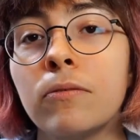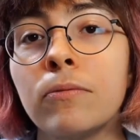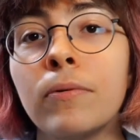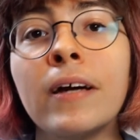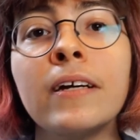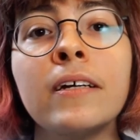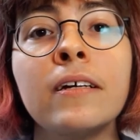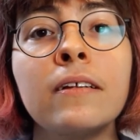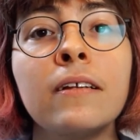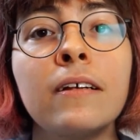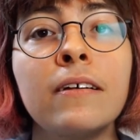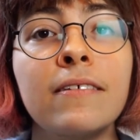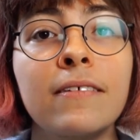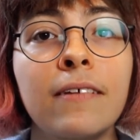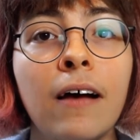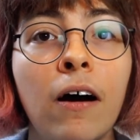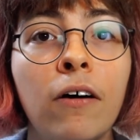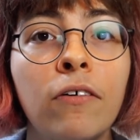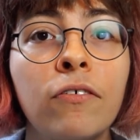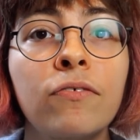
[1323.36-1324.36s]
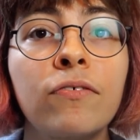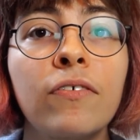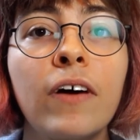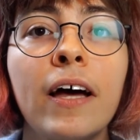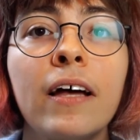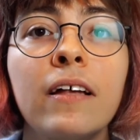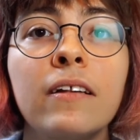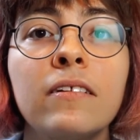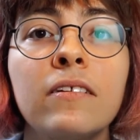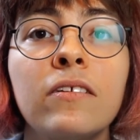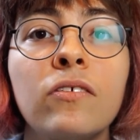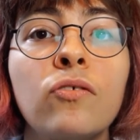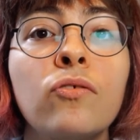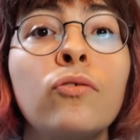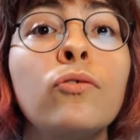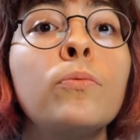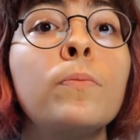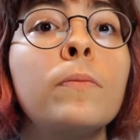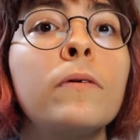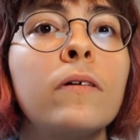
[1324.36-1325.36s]
regular self and the
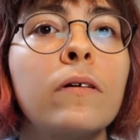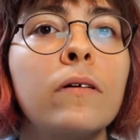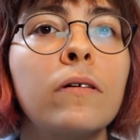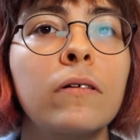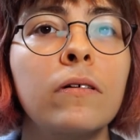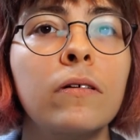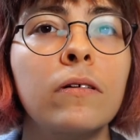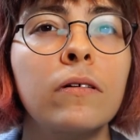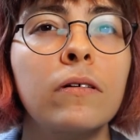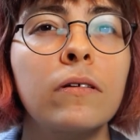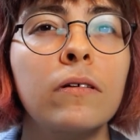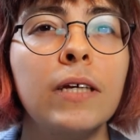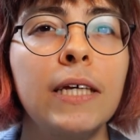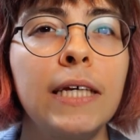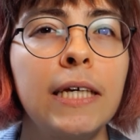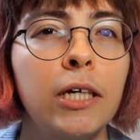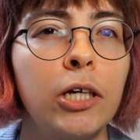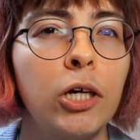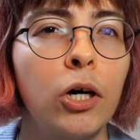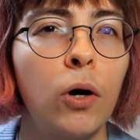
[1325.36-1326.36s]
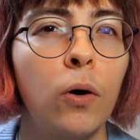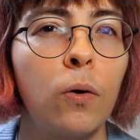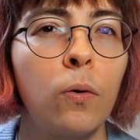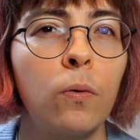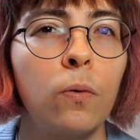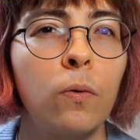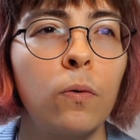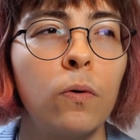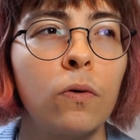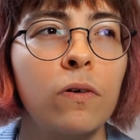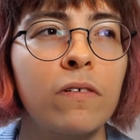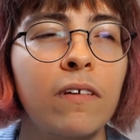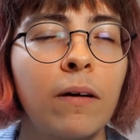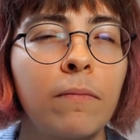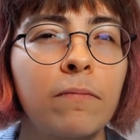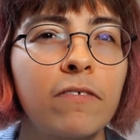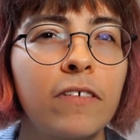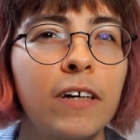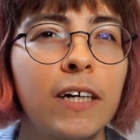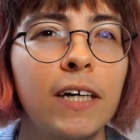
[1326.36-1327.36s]
super ego or
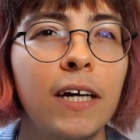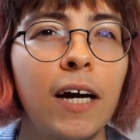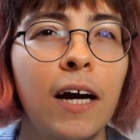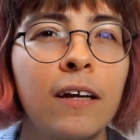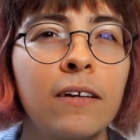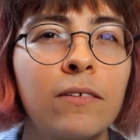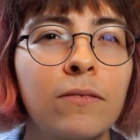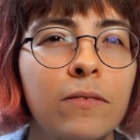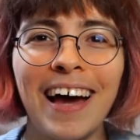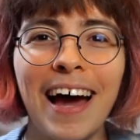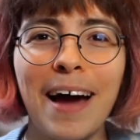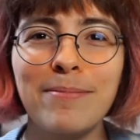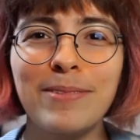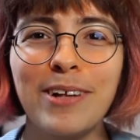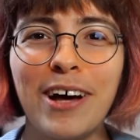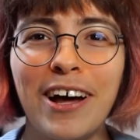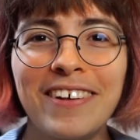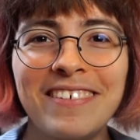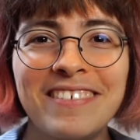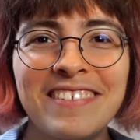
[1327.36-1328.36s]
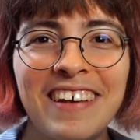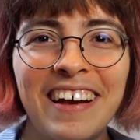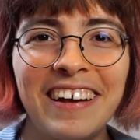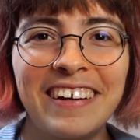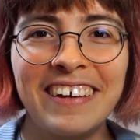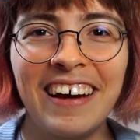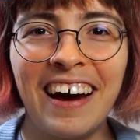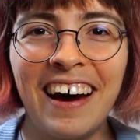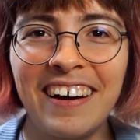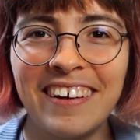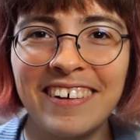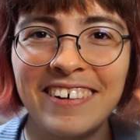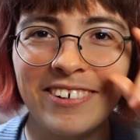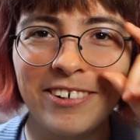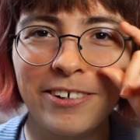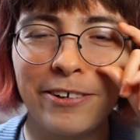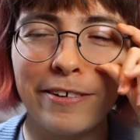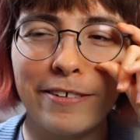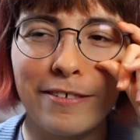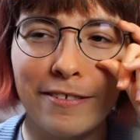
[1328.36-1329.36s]
something. I'm not a
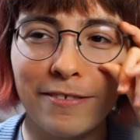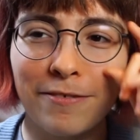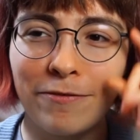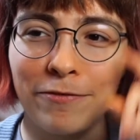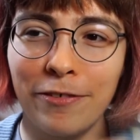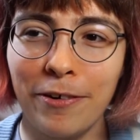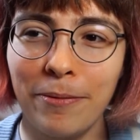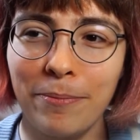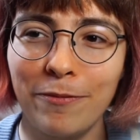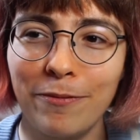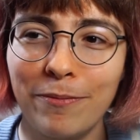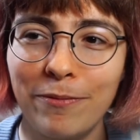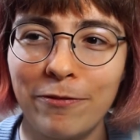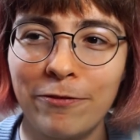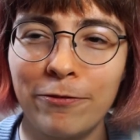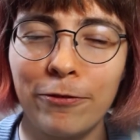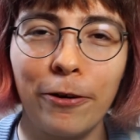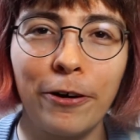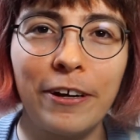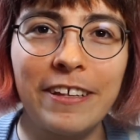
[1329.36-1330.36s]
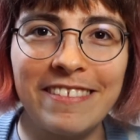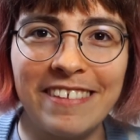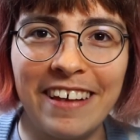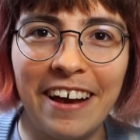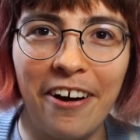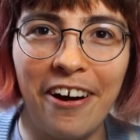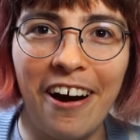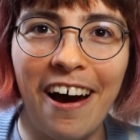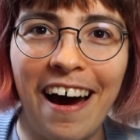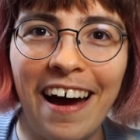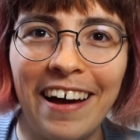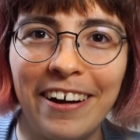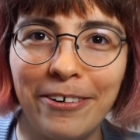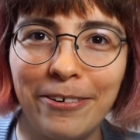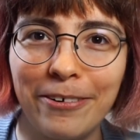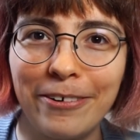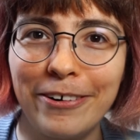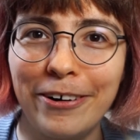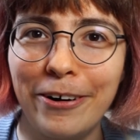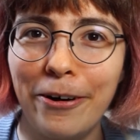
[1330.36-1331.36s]
psychiatrist from Freud's era. I
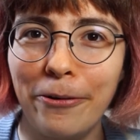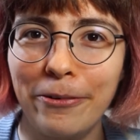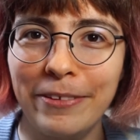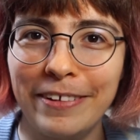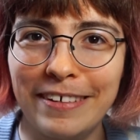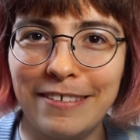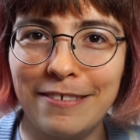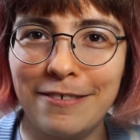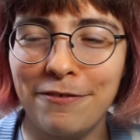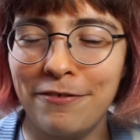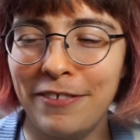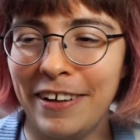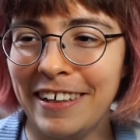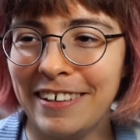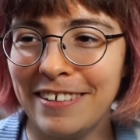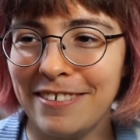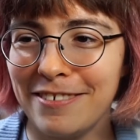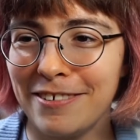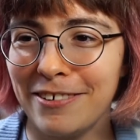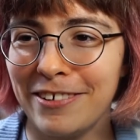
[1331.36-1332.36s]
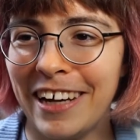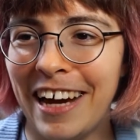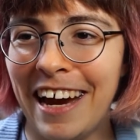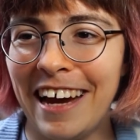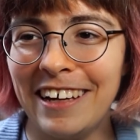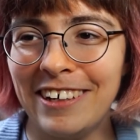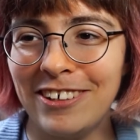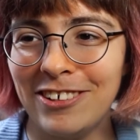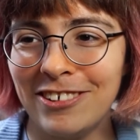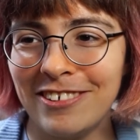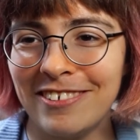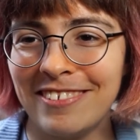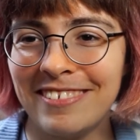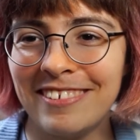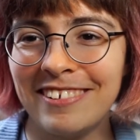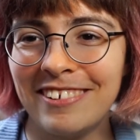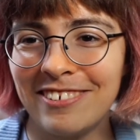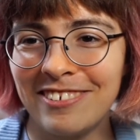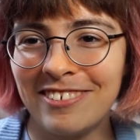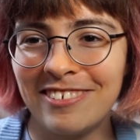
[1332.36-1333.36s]
don't know these things, okay?
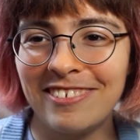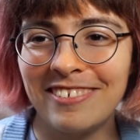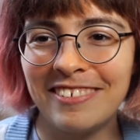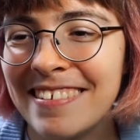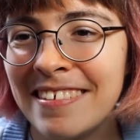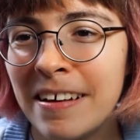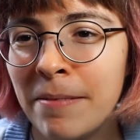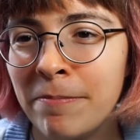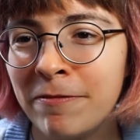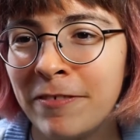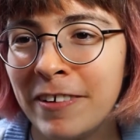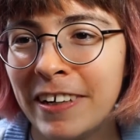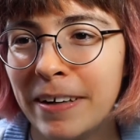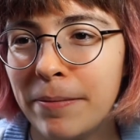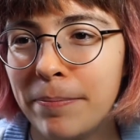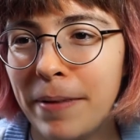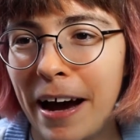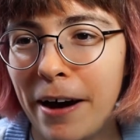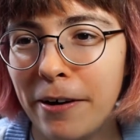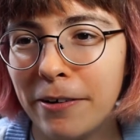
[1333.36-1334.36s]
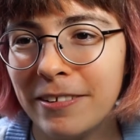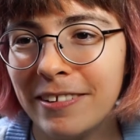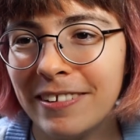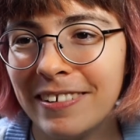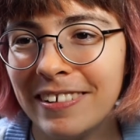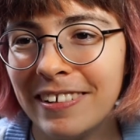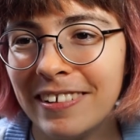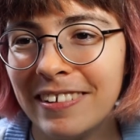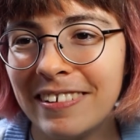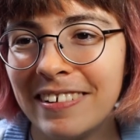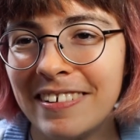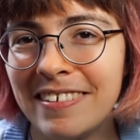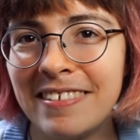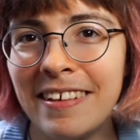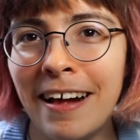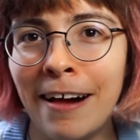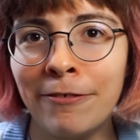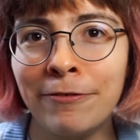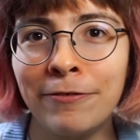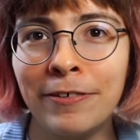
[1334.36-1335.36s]
Just something about the
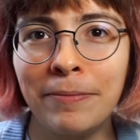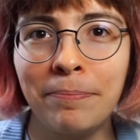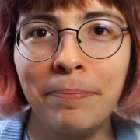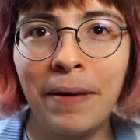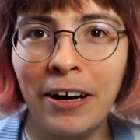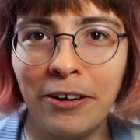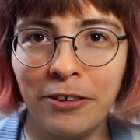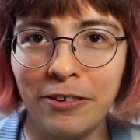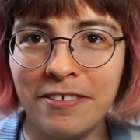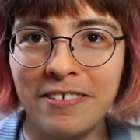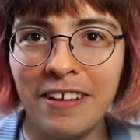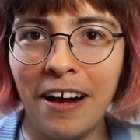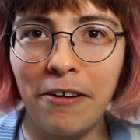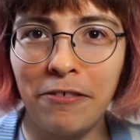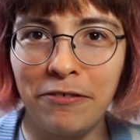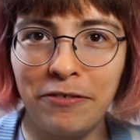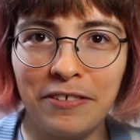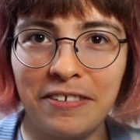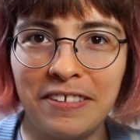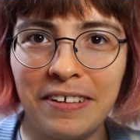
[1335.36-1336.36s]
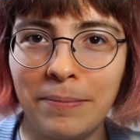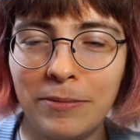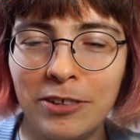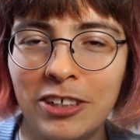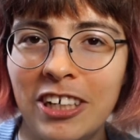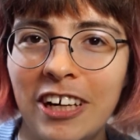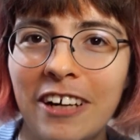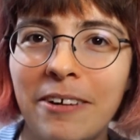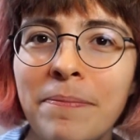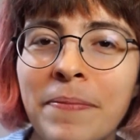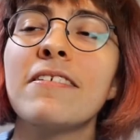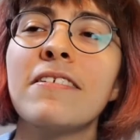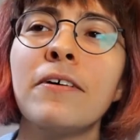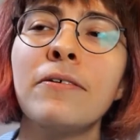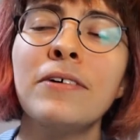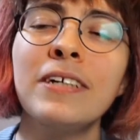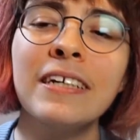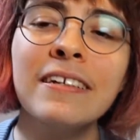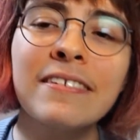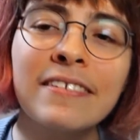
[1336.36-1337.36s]
self and better self or some shit. So
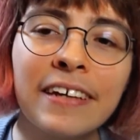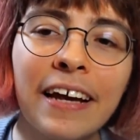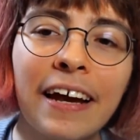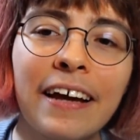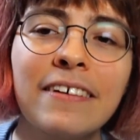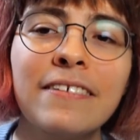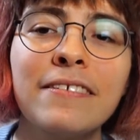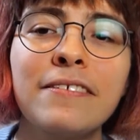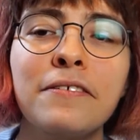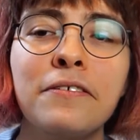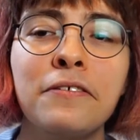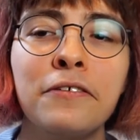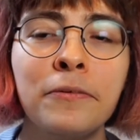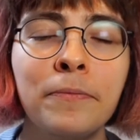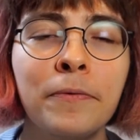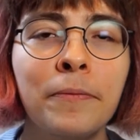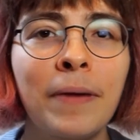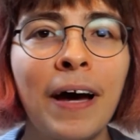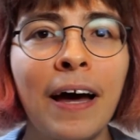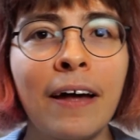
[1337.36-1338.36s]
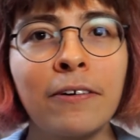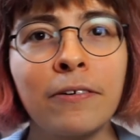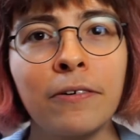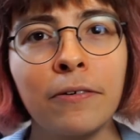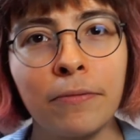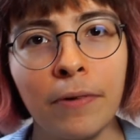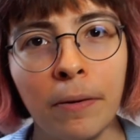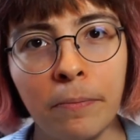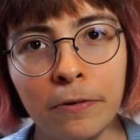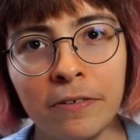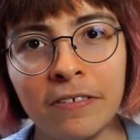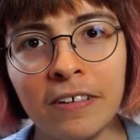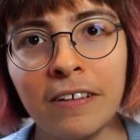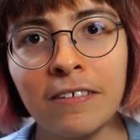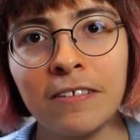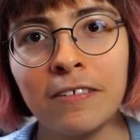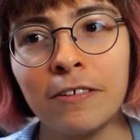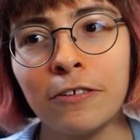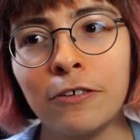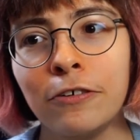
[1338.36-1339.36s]
in this case, Superman
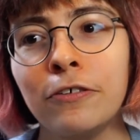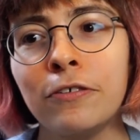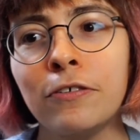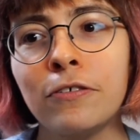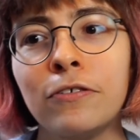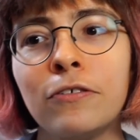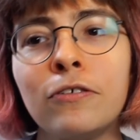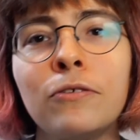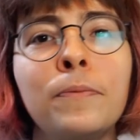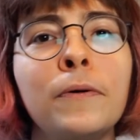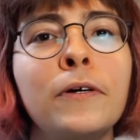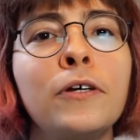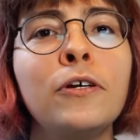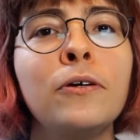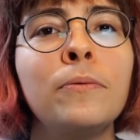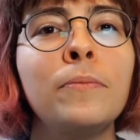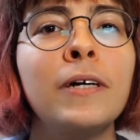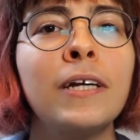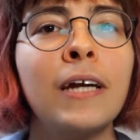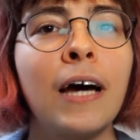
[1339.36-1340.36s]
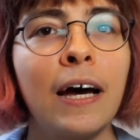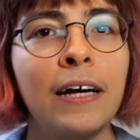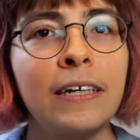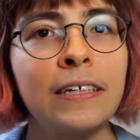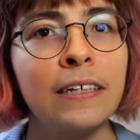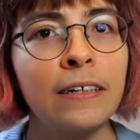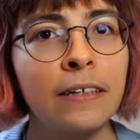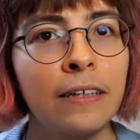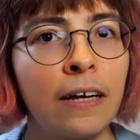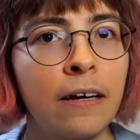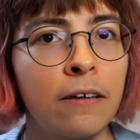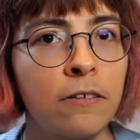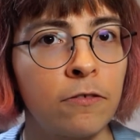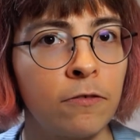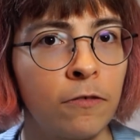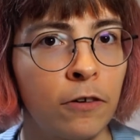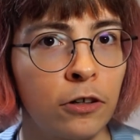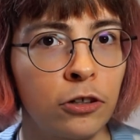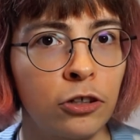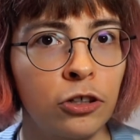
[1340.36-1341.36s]
represents the superhuman idealized
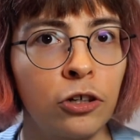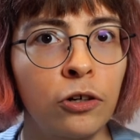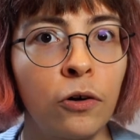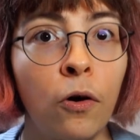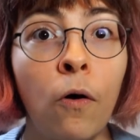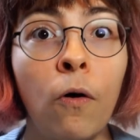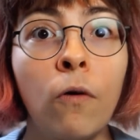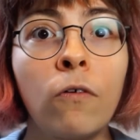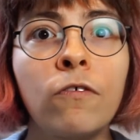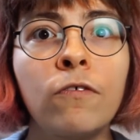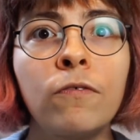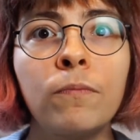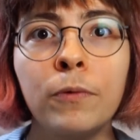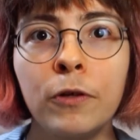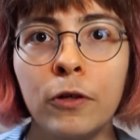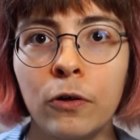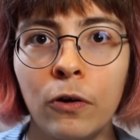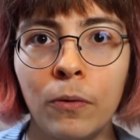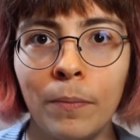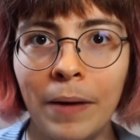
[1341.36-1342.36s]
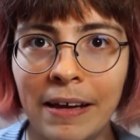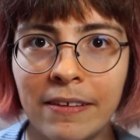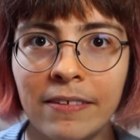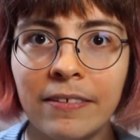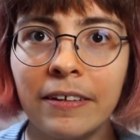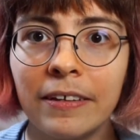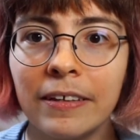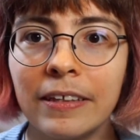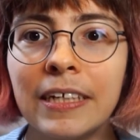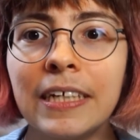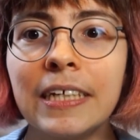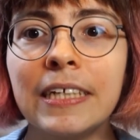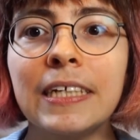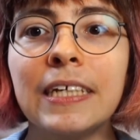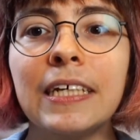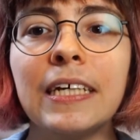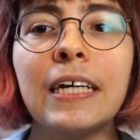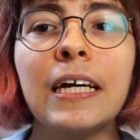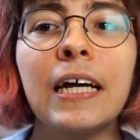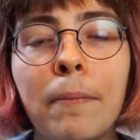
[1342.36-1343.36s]
version of pure
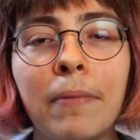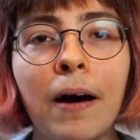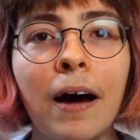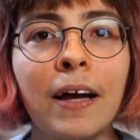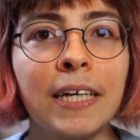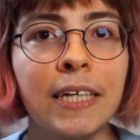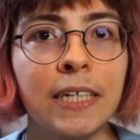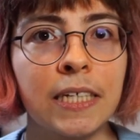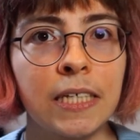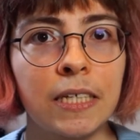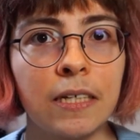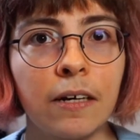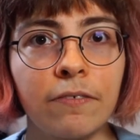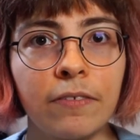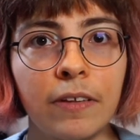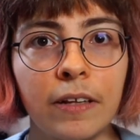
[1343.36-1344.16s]
masculinity, embodying stuff